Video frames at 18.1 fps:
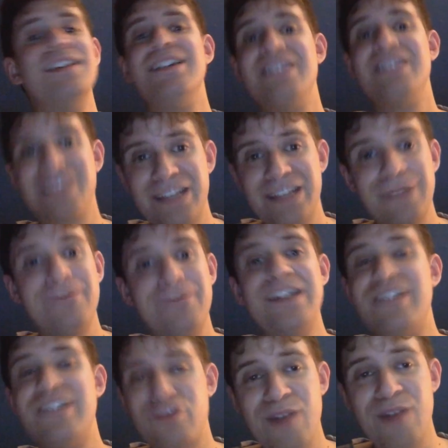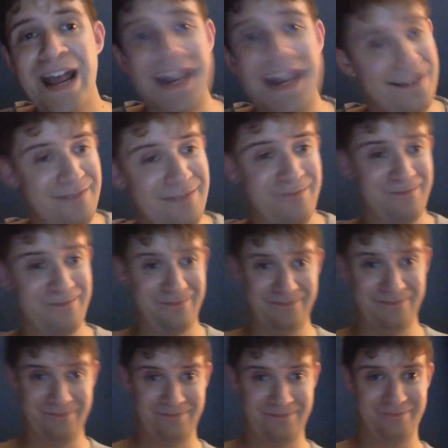Tiffany Stratton.
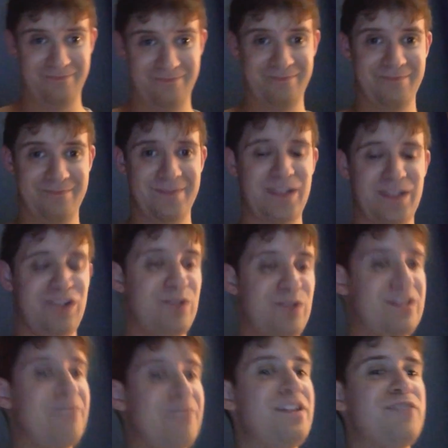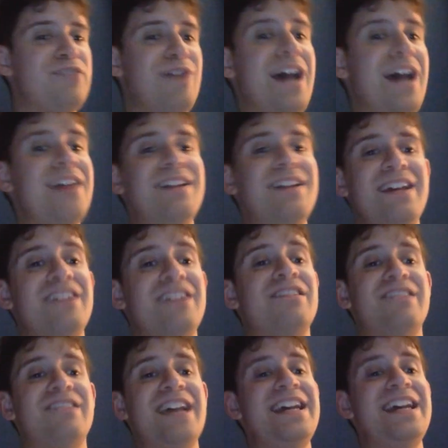So Tiffany Stratton is
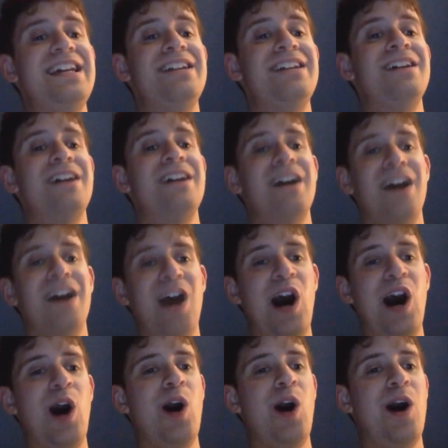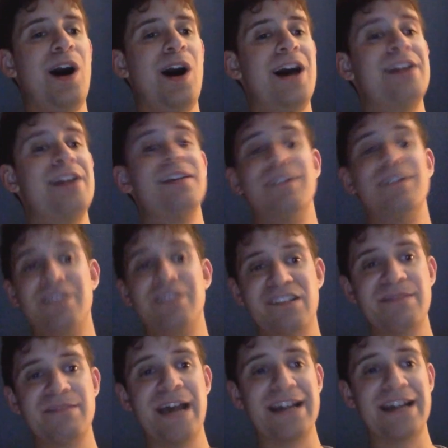staying on
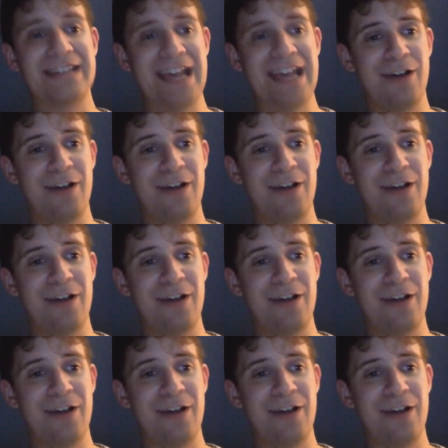SmackDown.